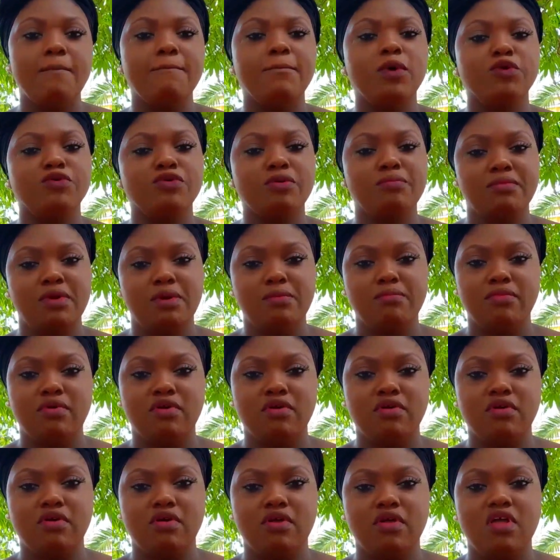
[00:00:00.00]
But
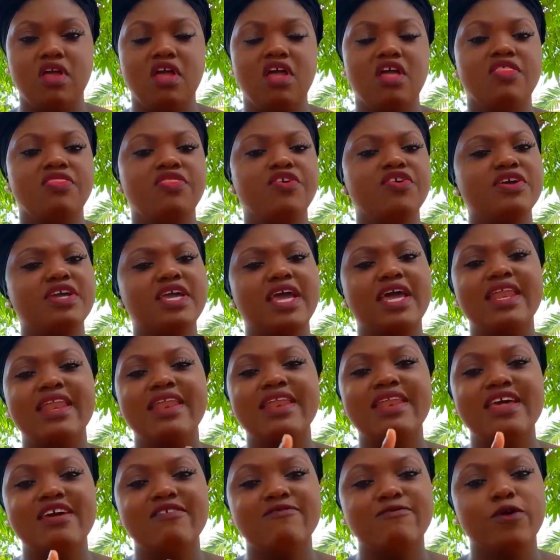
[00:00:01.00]
remember, there
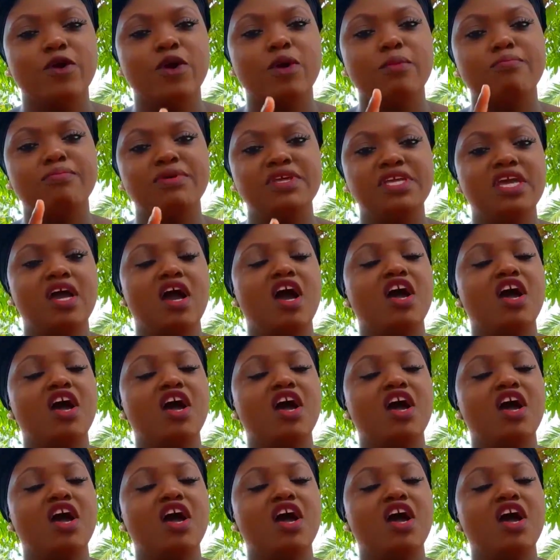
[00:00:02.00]
can never be